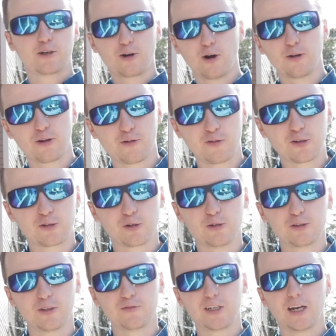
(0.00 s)
called an
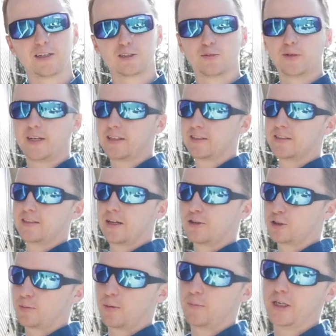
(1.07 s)
intrusive test, so we got the
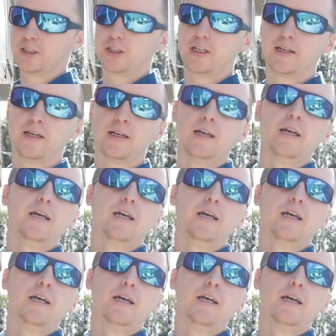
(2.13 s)
seller's permission.